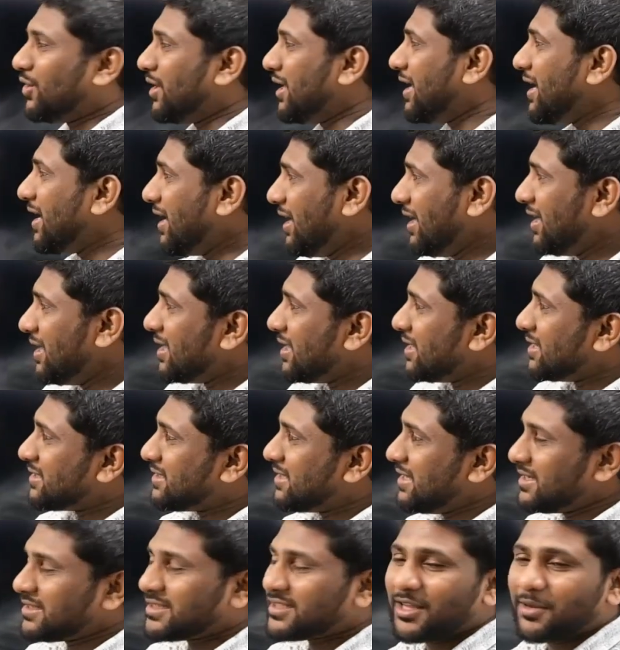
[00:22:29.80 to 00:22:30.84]
So here,
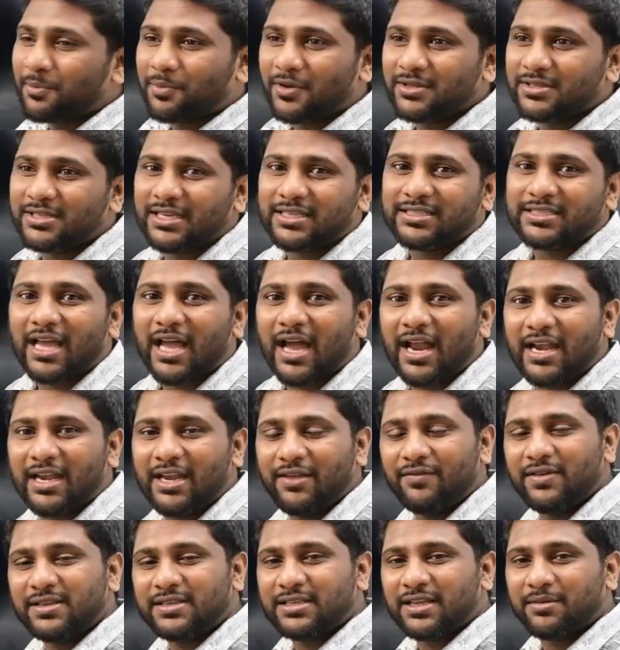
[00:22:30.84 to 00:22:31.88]
since the projects
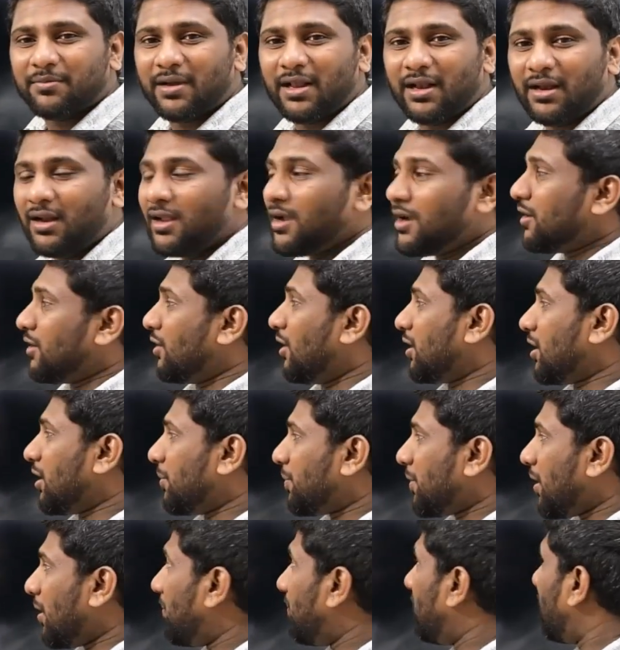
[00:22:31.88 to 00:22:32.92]
are divisible, not